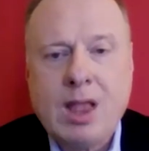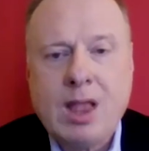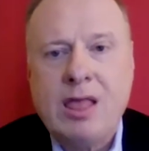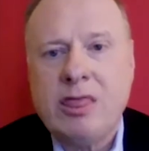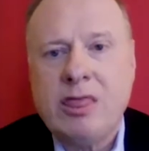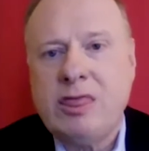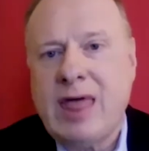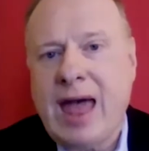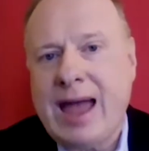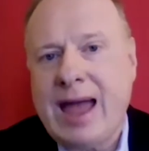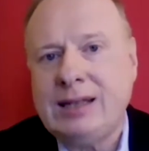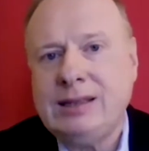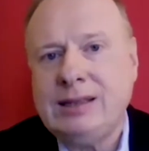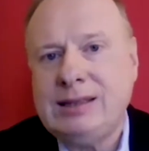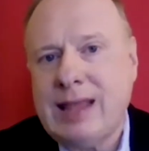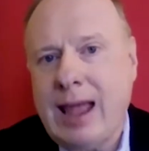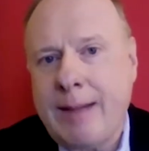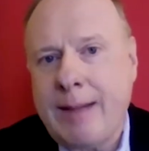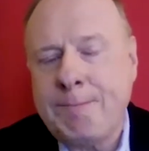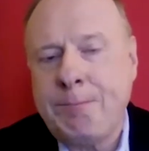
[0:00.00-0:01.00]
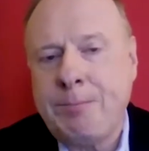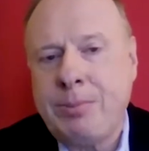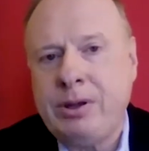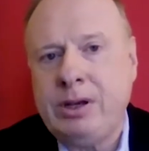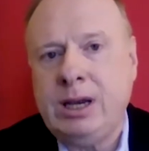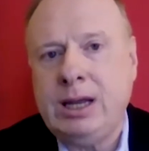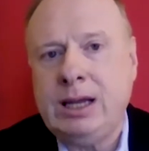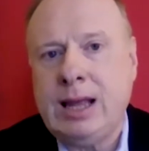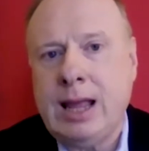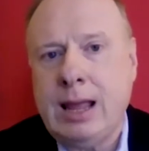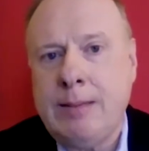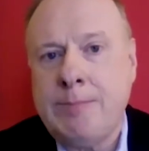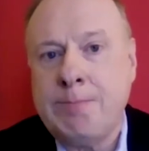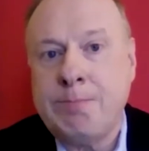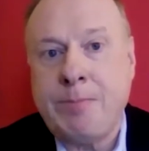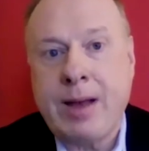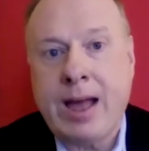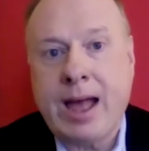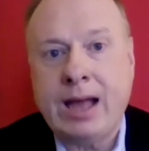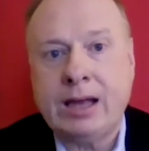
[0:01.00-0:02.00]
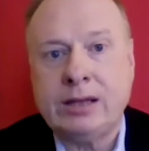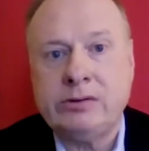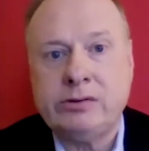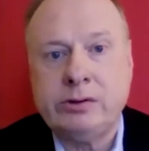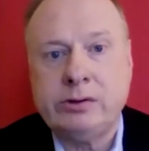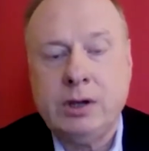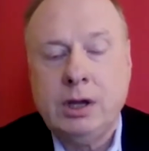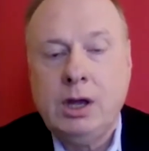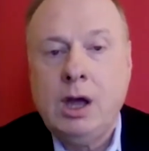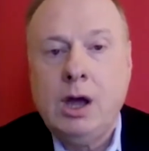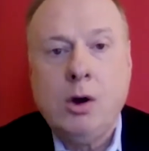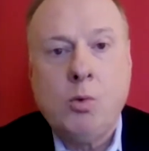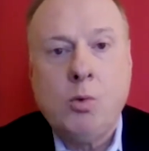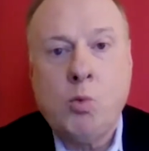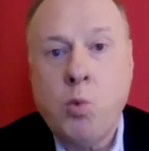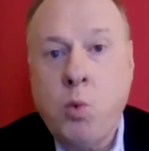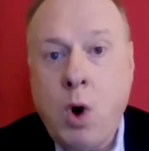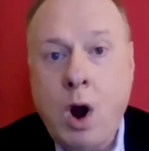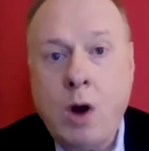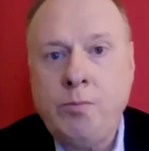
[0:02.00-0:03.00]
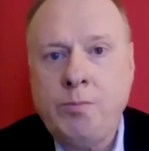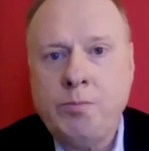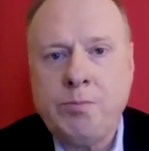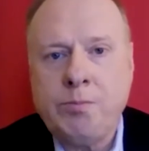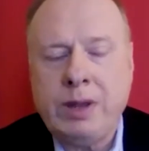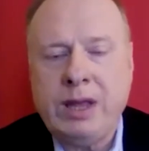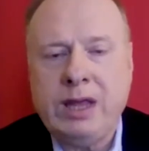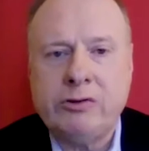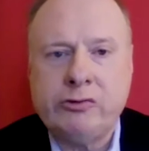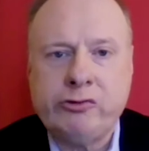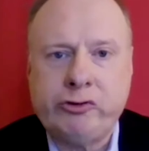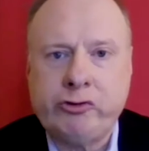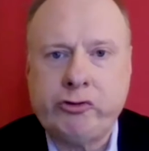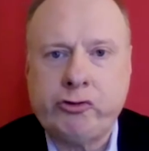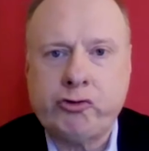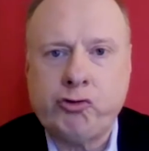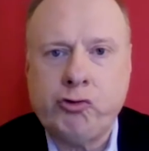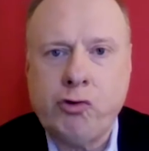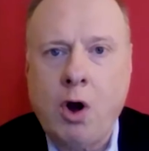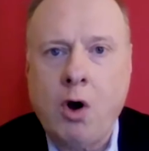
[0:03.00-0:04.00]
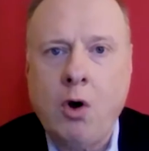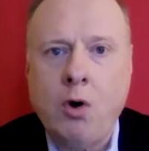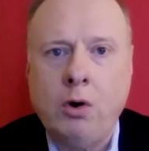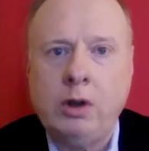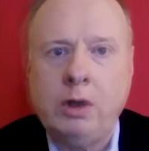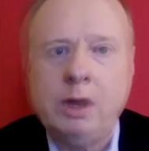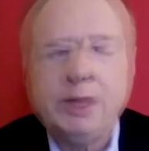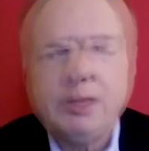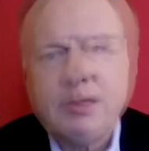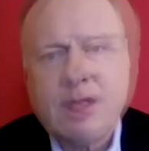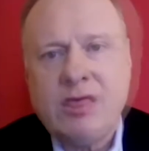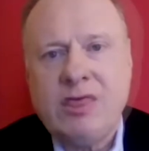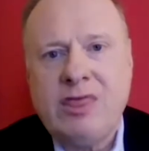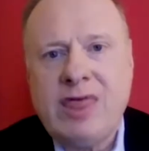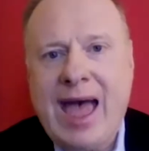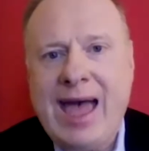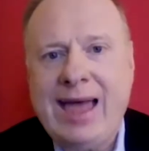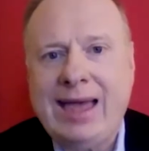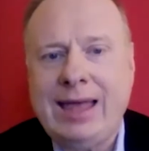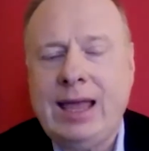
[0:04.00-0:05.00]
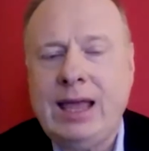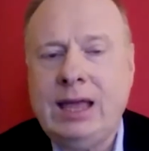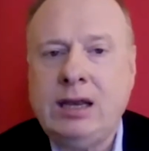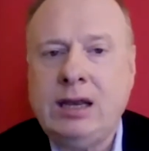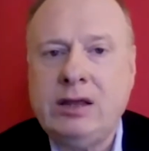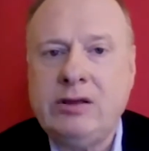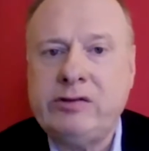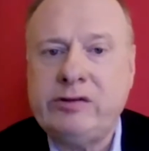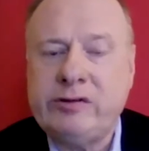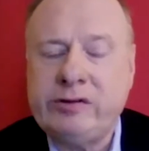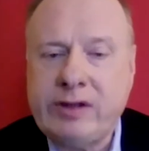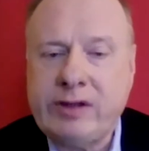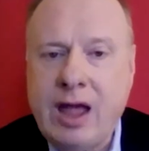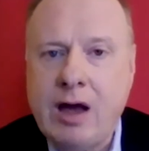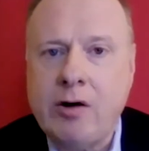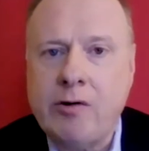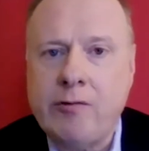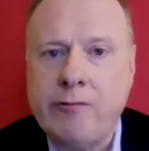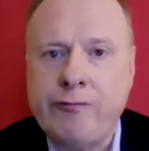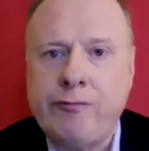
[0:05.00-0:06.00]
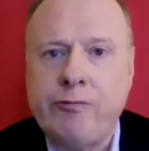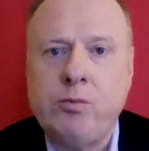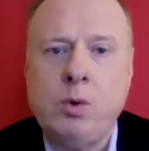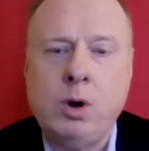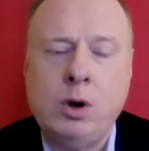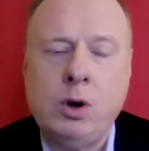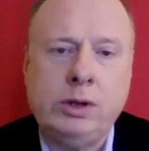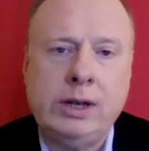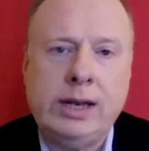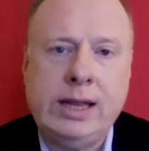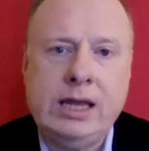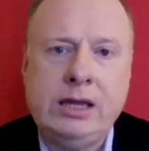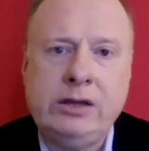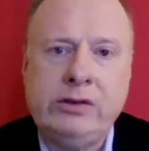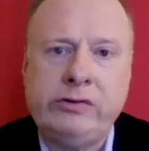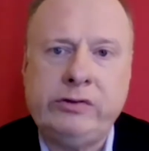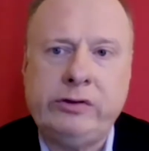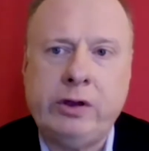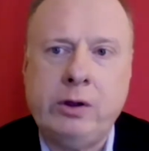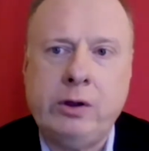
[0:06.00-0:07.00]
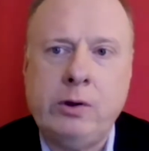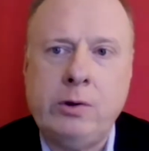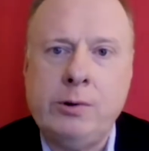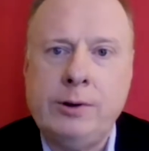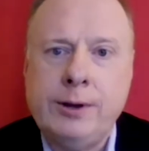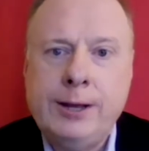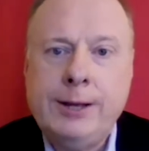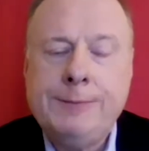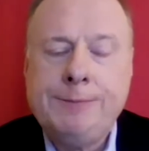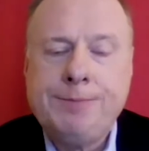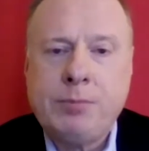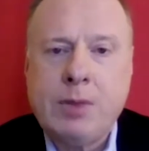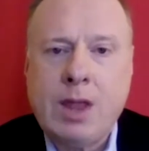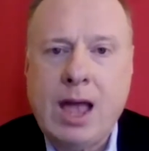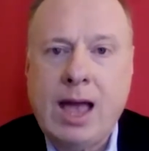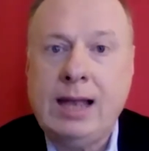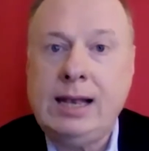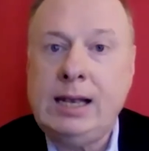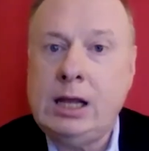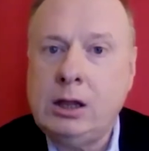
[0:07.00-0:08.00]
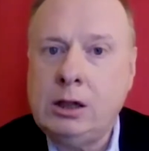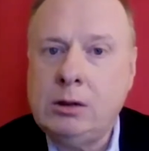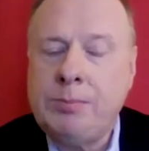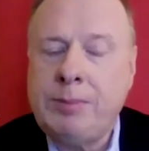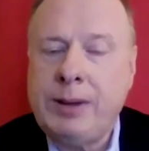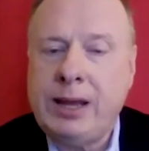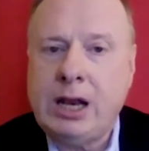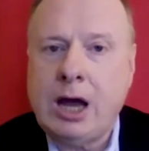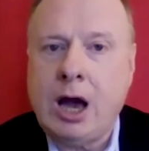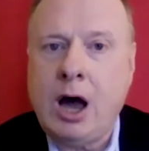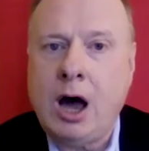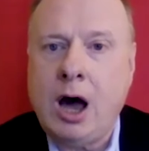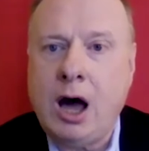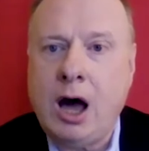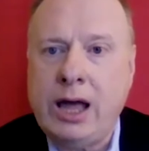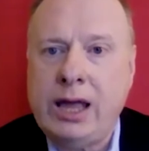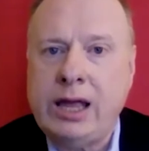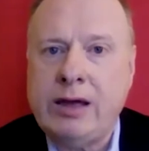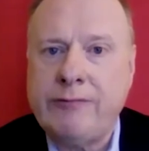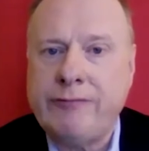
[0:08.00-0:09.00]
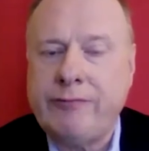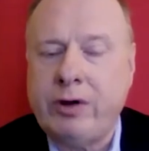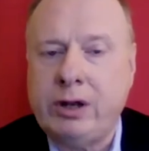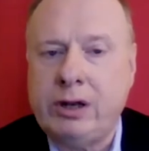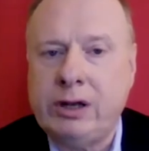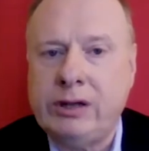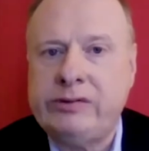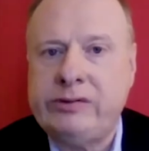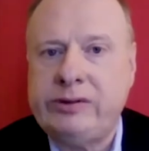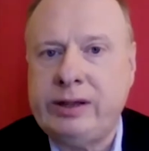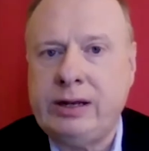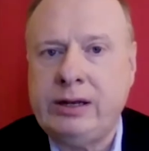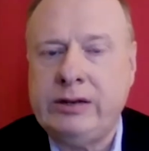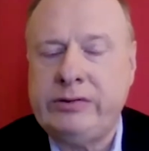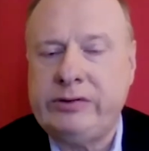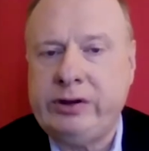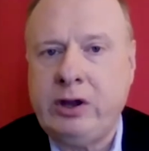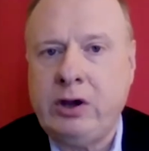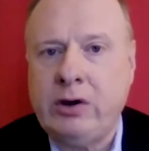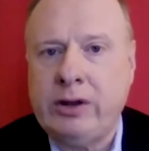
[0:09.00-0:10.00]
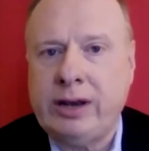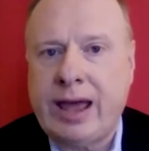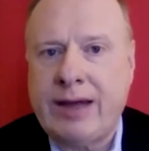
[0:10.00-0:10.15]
that dampening impact won't be as strong. That in itself will lead to a little bit higher volatility on